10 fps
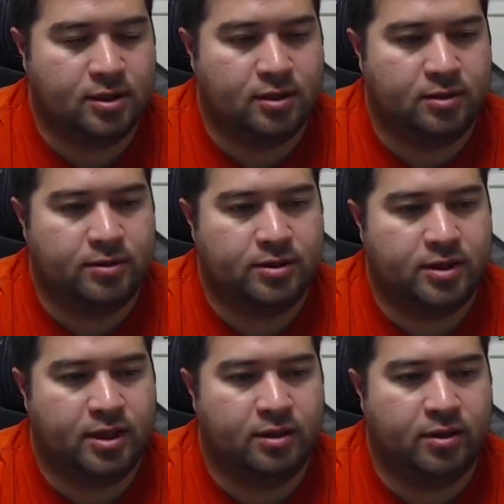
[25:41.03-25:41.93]
We'll say
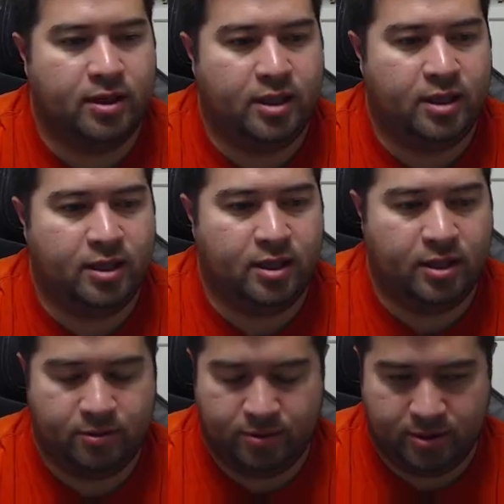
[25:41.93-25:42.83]
greeting
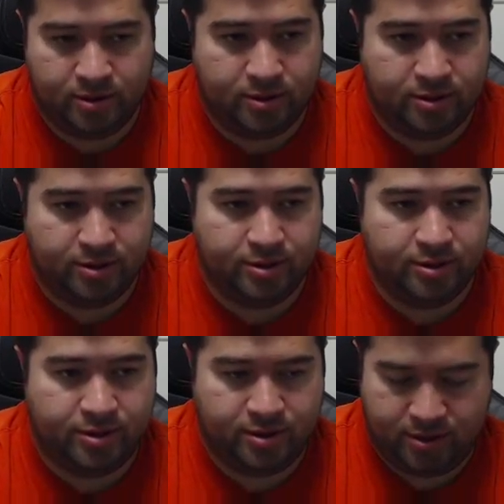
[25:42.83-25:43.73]

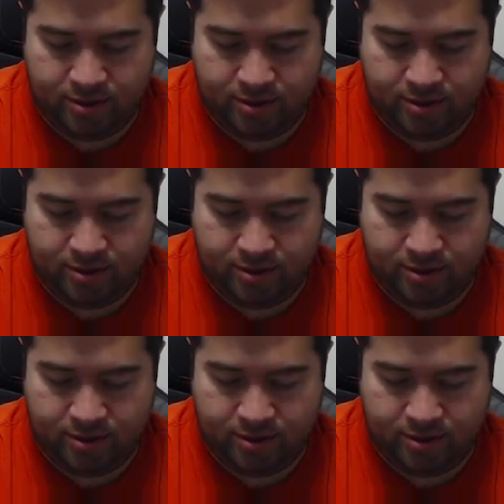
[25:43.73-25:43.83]
equals